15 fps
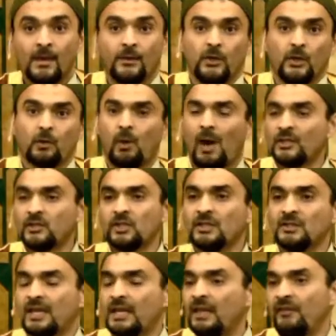You're
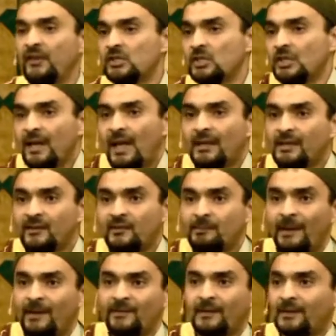watching television, and it's
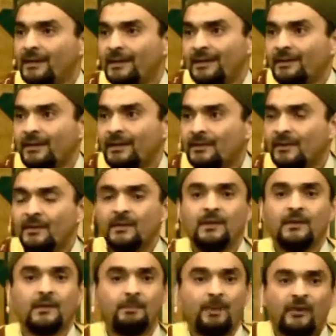basically the, the,
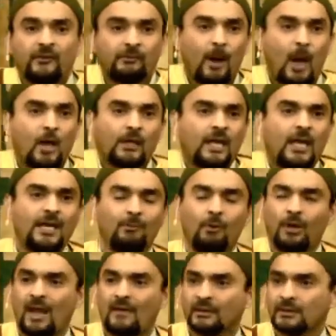the, the baseball game,
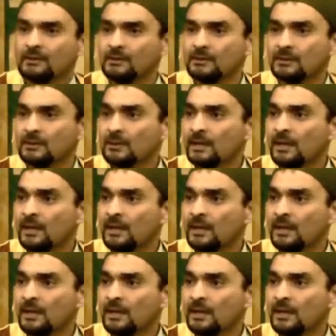whatever.